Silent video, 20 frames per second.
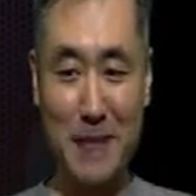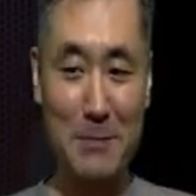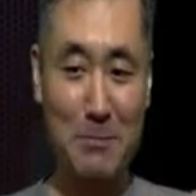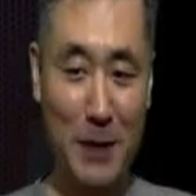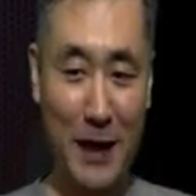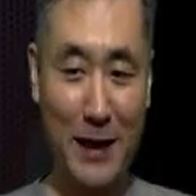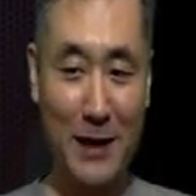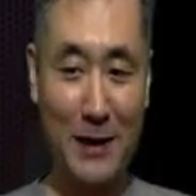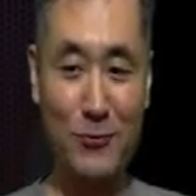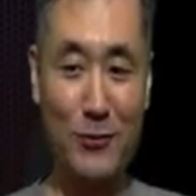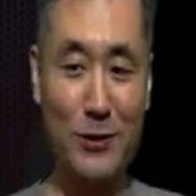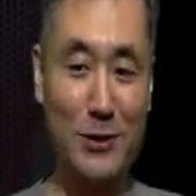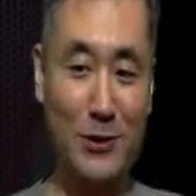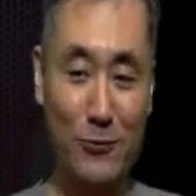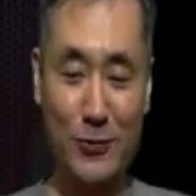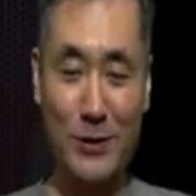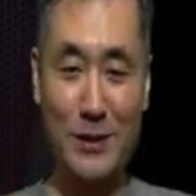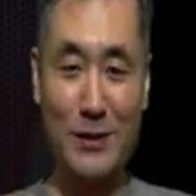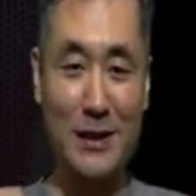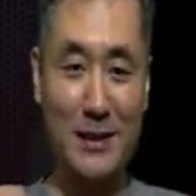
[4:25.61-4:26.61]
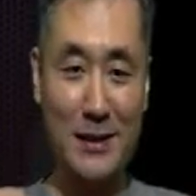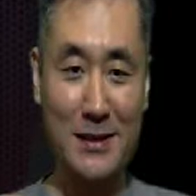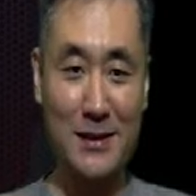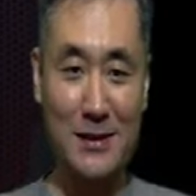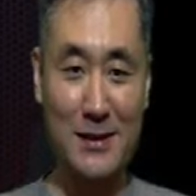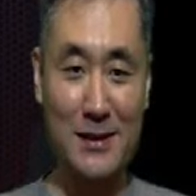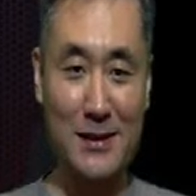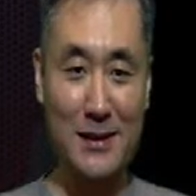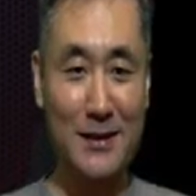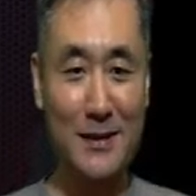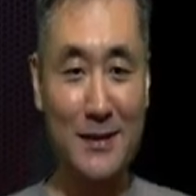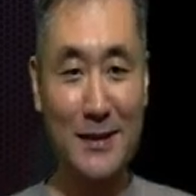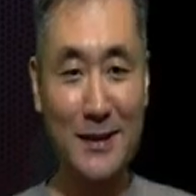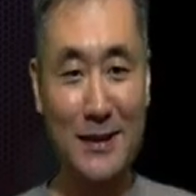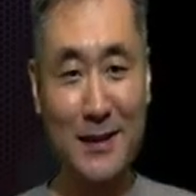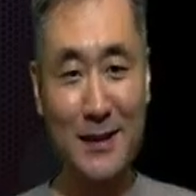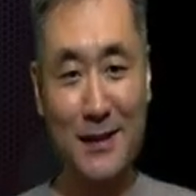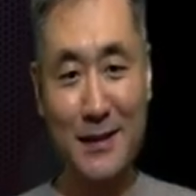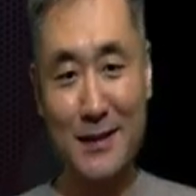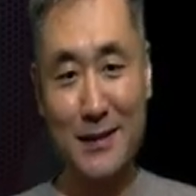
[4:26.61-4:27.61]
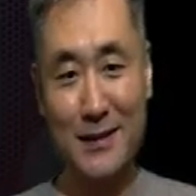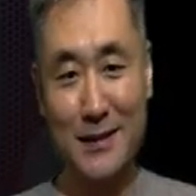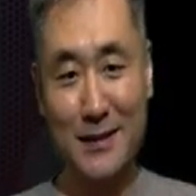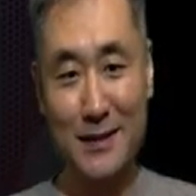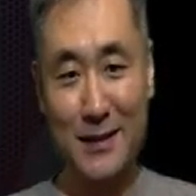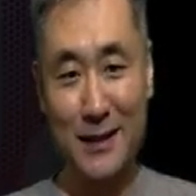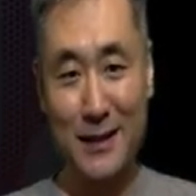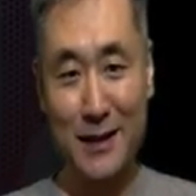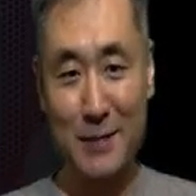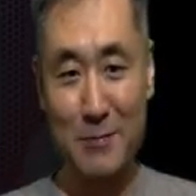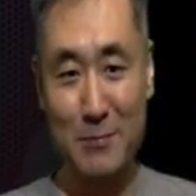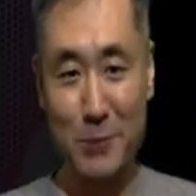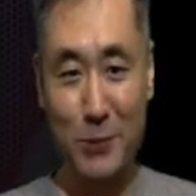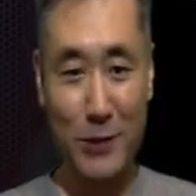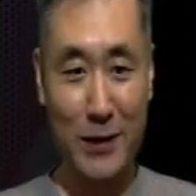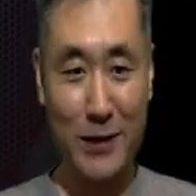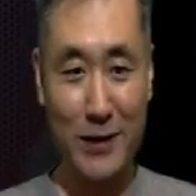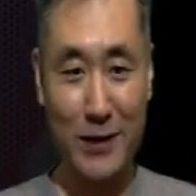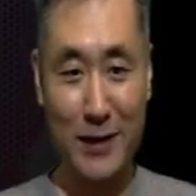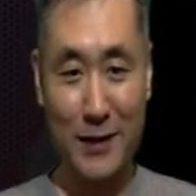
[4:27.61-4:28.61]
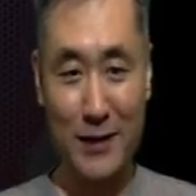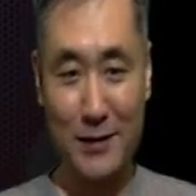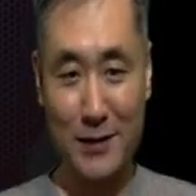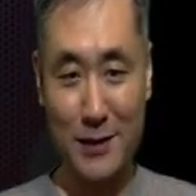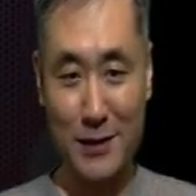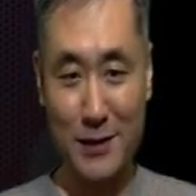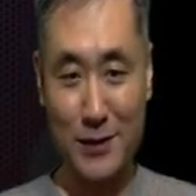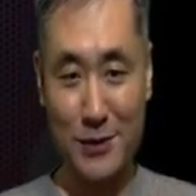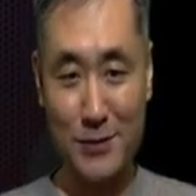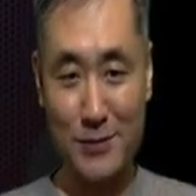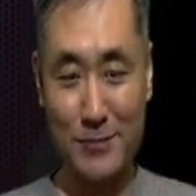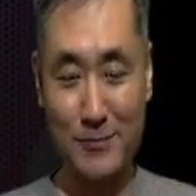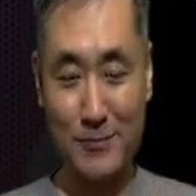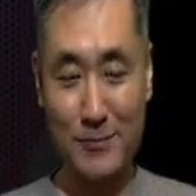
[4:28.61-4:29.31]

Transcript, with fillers: pain with resistance, and bone cartilage,